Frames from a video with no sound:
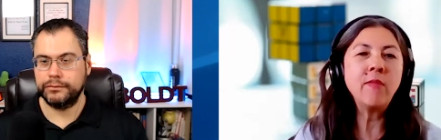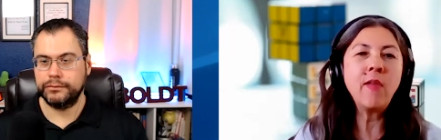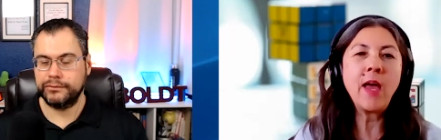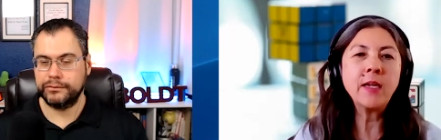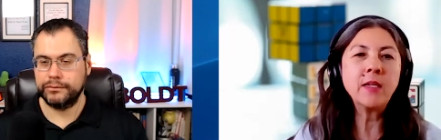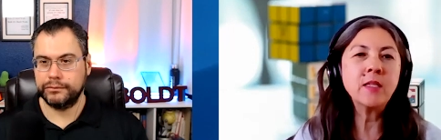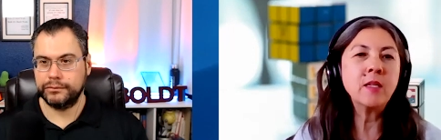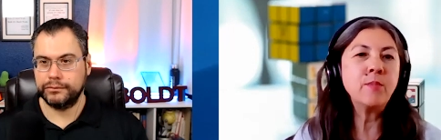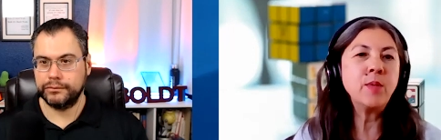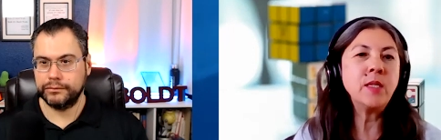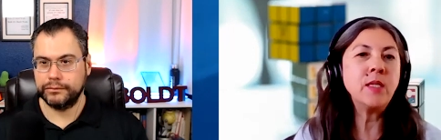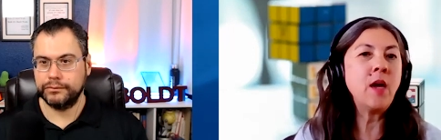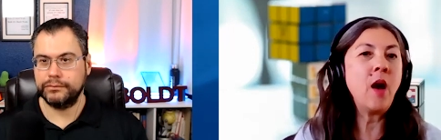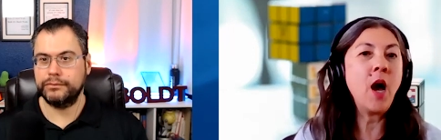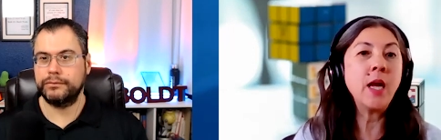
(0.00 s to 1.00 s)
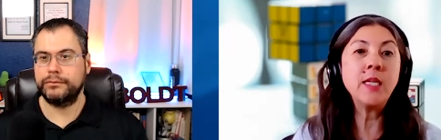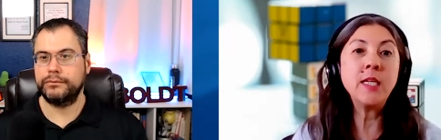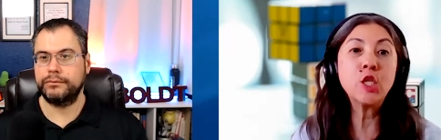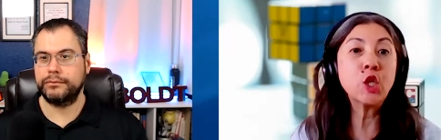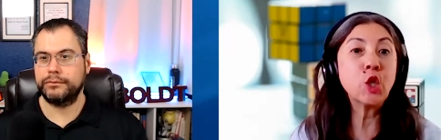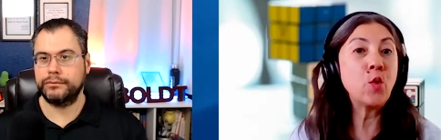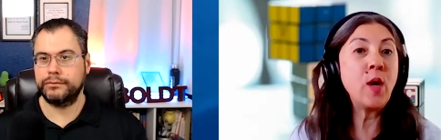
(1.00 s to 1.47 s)
Speaker 1: like to be on
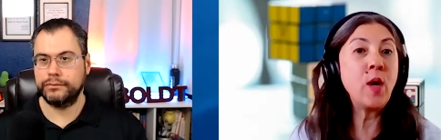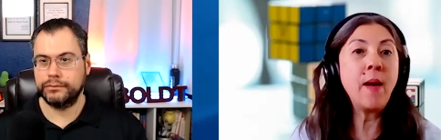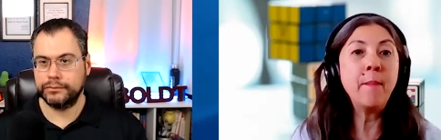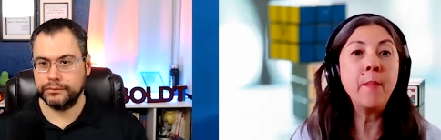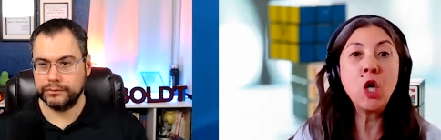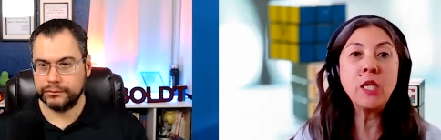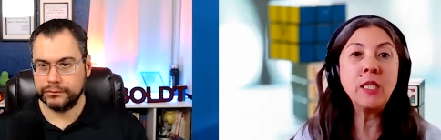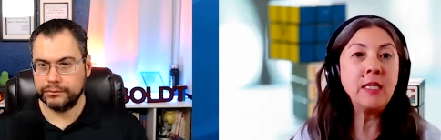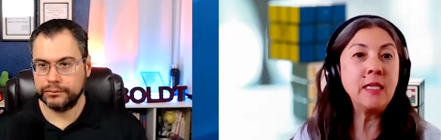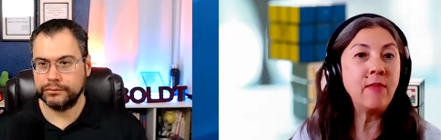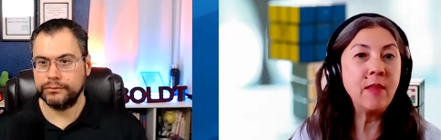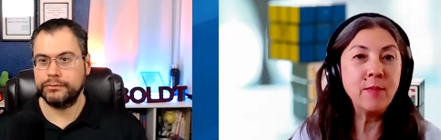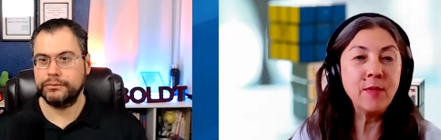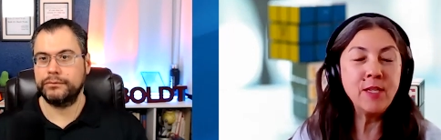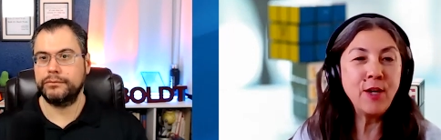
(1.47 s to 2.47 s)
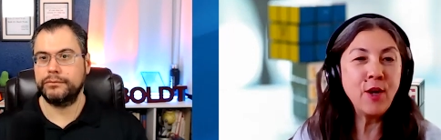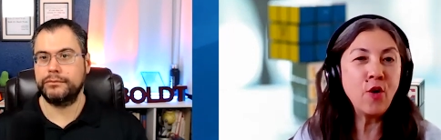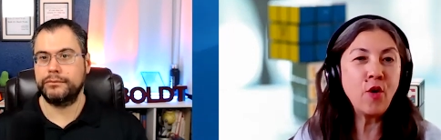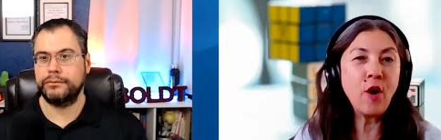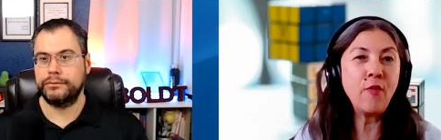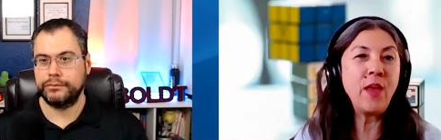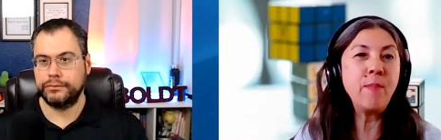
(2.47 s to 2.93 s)
Instagram marketing them? You know,
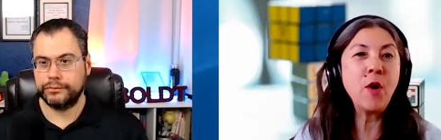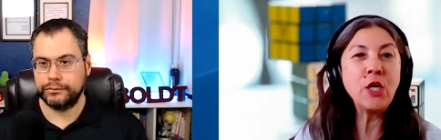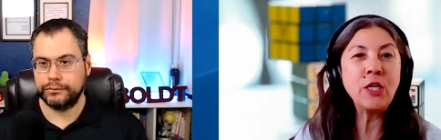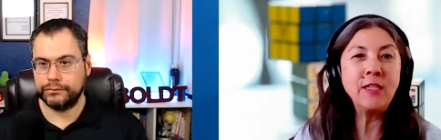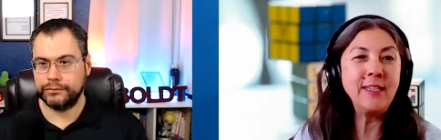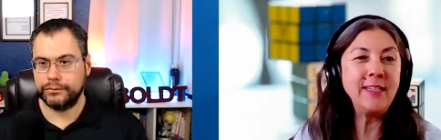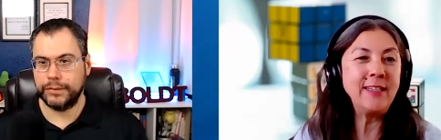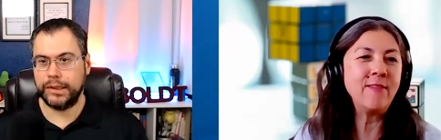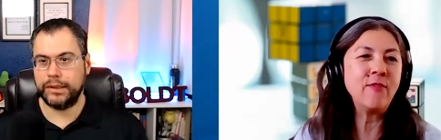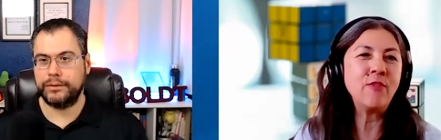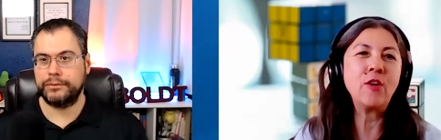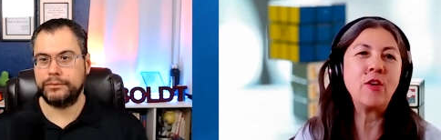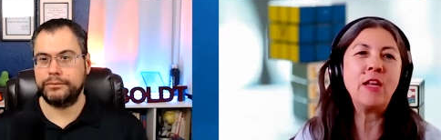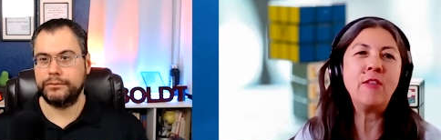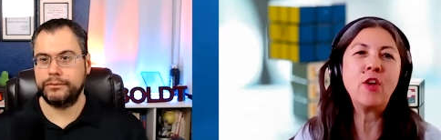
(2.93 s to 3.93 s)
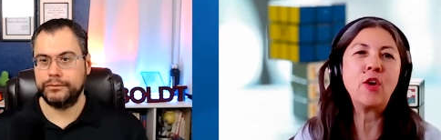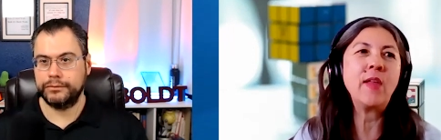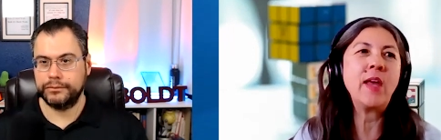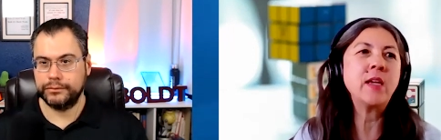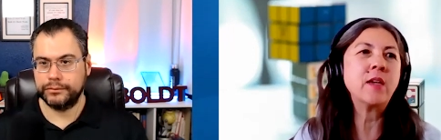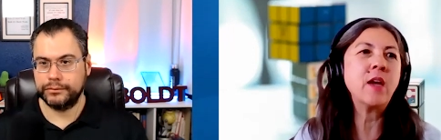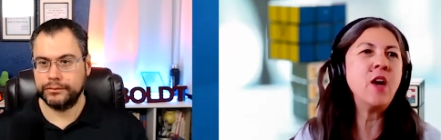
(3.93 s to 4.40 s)
are they marketing? Right. They're, and they're
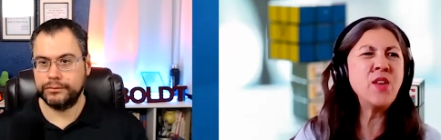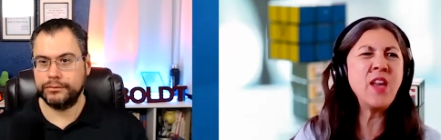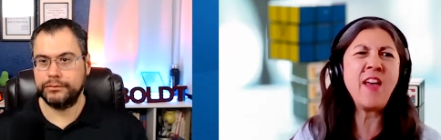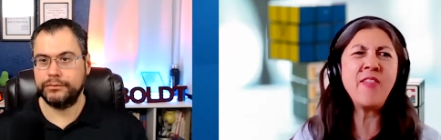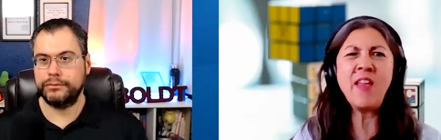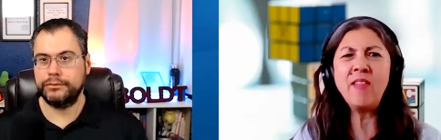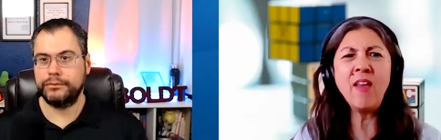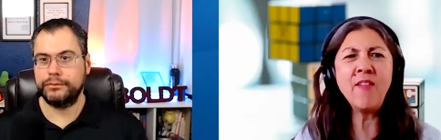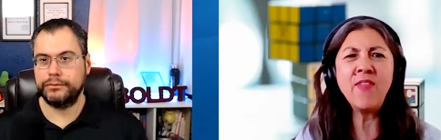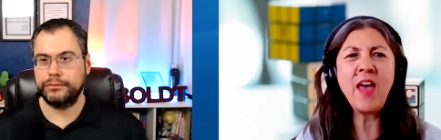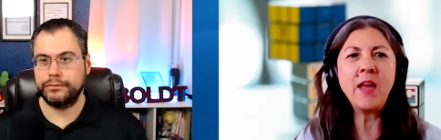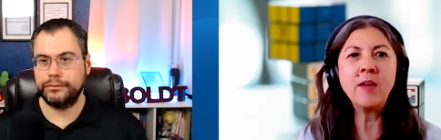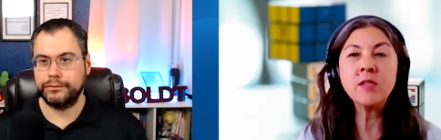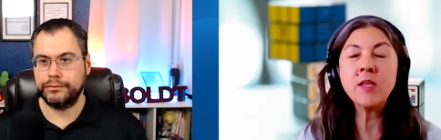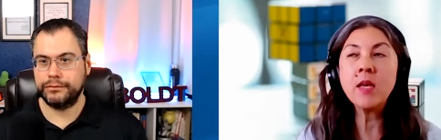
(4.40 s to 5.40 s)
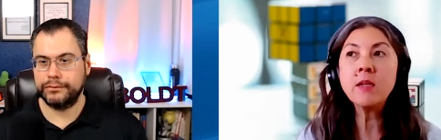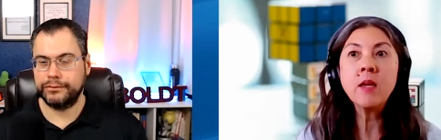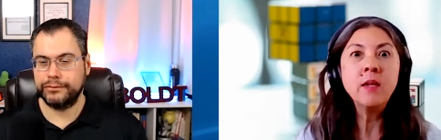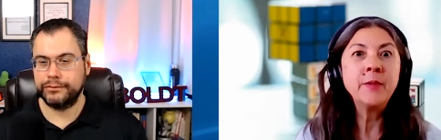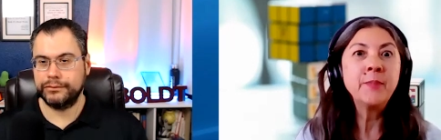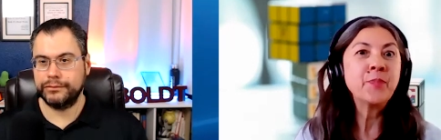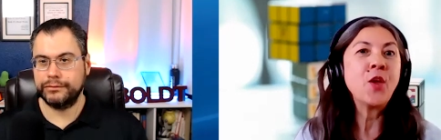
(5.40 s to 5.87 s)
like, oh yeah, they love that. And I was like,
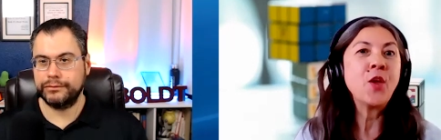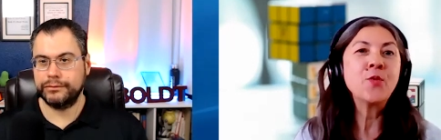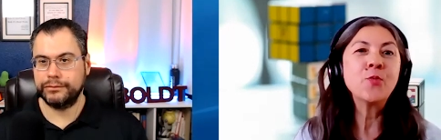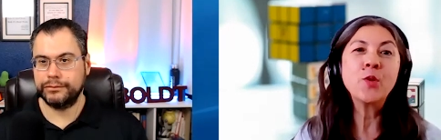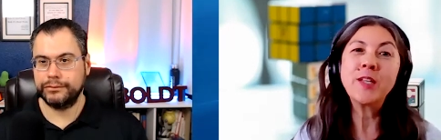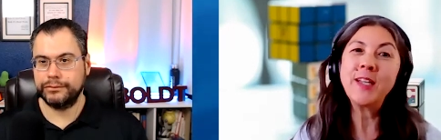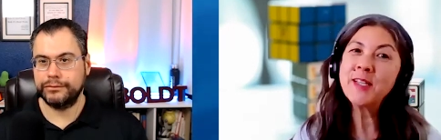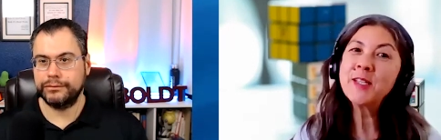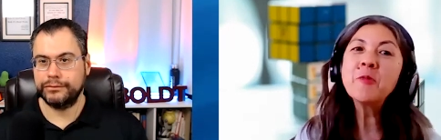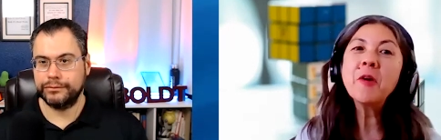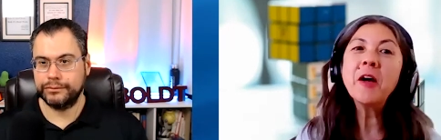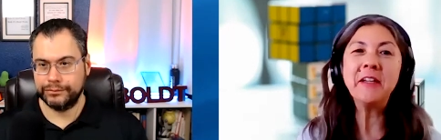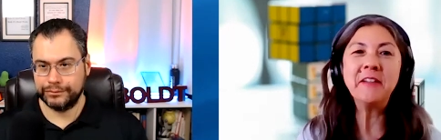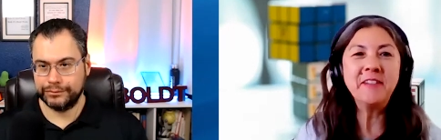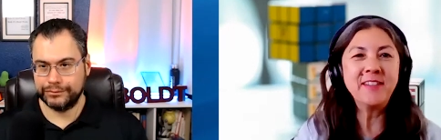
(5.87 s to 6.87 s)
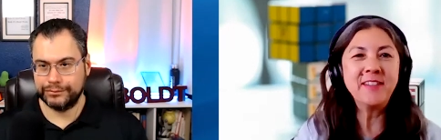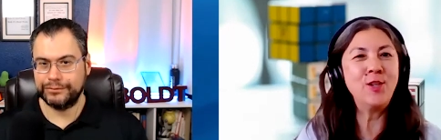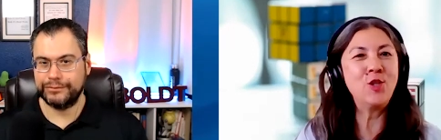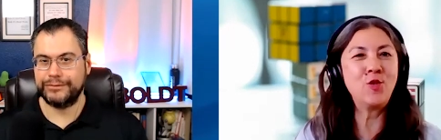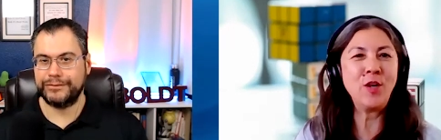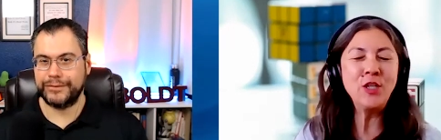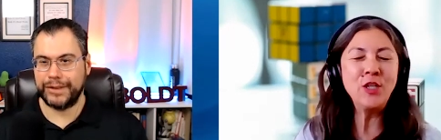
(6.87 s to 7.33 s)
well, guess what?
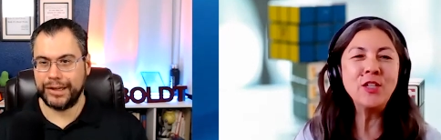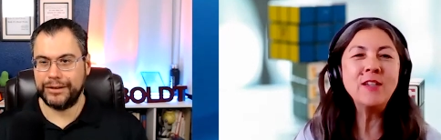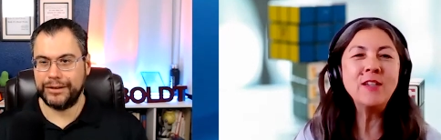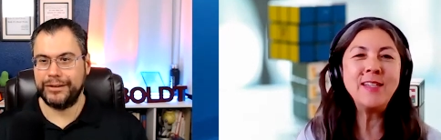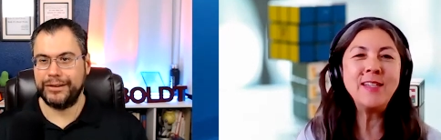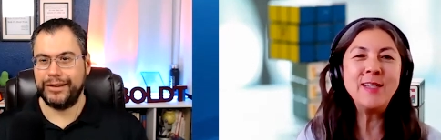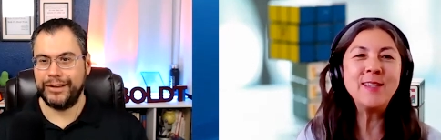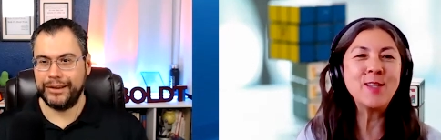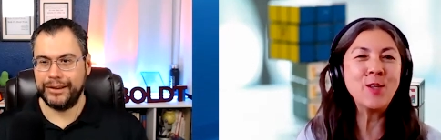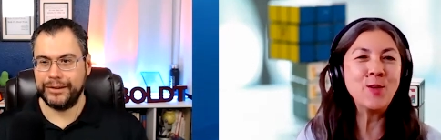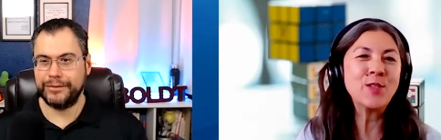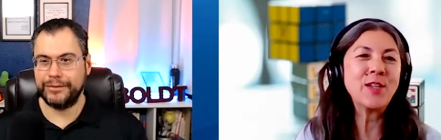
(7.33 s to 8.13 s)
Construction yeah. needs those